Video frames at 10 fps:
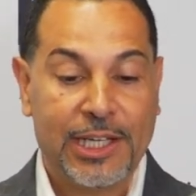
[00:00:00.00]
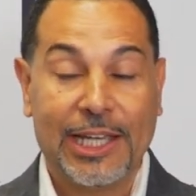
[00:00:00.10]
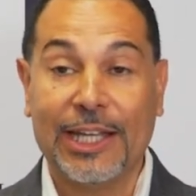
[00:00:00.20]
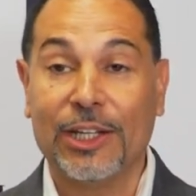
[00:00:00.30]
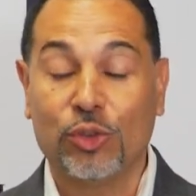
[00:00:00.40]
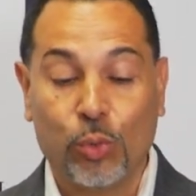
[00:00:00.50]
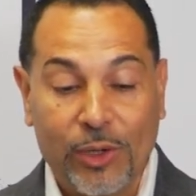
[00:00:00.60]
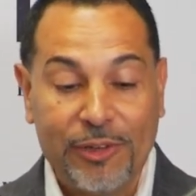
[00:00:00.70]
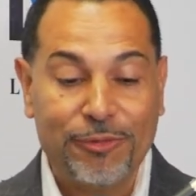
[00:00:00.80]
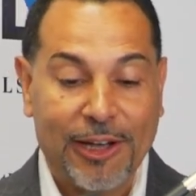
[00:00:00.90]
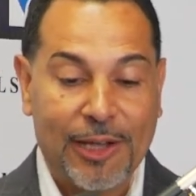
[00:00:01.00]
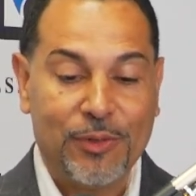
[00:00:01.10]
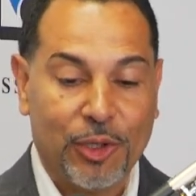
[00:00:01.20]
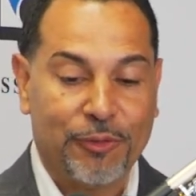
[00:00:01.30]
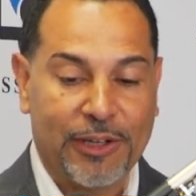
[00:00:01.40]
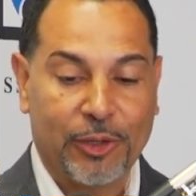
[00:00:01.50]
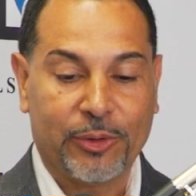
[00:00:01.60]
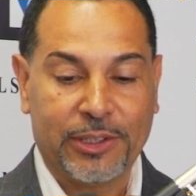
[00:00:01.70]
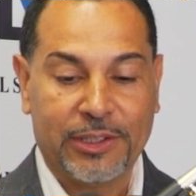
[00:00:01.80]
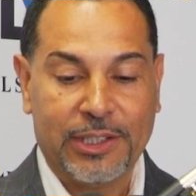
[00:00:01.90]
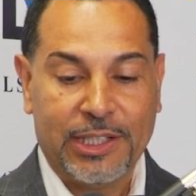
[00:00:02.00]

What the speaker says: and a 25-year veteran